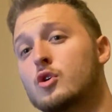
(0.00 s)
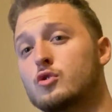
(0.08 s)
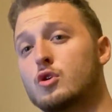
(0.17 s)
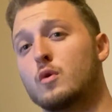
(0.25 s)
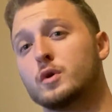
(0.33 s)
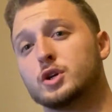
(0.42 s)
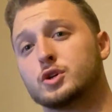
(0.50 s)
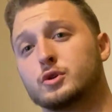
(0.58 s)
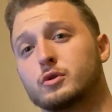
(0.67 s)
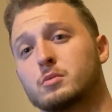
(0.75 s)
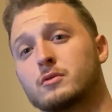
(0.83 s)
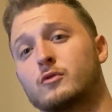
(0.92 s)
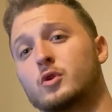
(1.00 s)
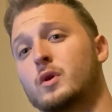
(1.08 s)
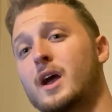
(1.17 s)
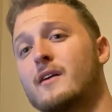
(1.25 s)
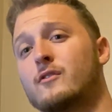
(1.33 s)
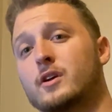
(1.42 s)
know what you're doing before
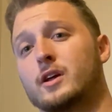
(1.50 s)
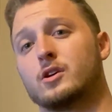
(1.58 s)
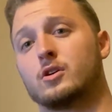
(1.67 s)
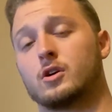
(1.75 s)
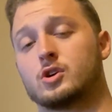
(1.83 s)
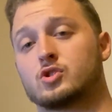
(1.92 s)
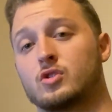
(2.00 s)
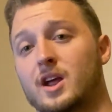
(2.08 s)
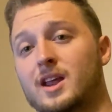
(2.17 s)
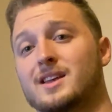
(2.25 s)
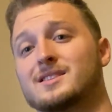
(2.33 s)
you ever enter a trade.